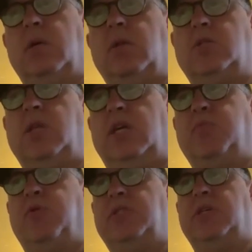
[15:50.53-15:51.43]
There's less
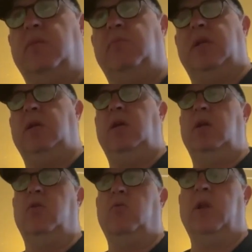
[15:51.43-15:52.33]
pre selling, but you
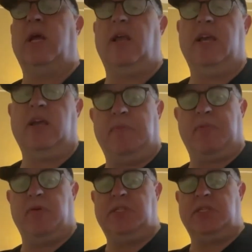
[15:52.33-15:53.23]
know, the, what I like about
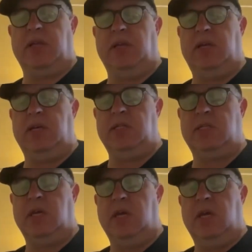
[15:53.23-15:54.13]
pre selling
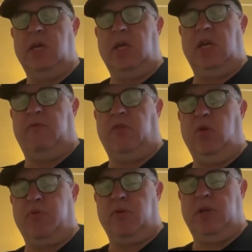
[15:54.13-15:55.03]
is if you
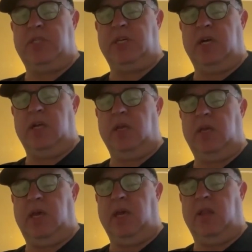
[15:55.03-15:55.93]
pre sell
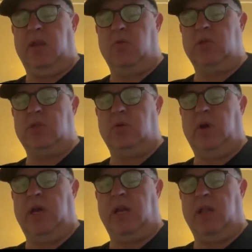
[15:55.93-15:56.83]
and there was, we
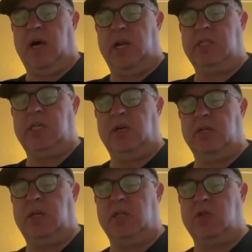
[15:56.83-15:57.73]
had a lot of sales
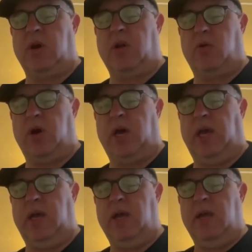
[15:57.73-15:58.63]
on this right away,
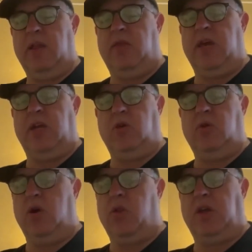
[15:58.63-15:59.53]
then you
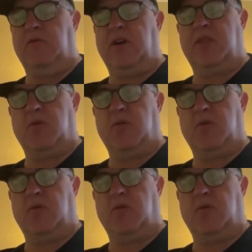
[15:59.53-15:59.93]
know that you've got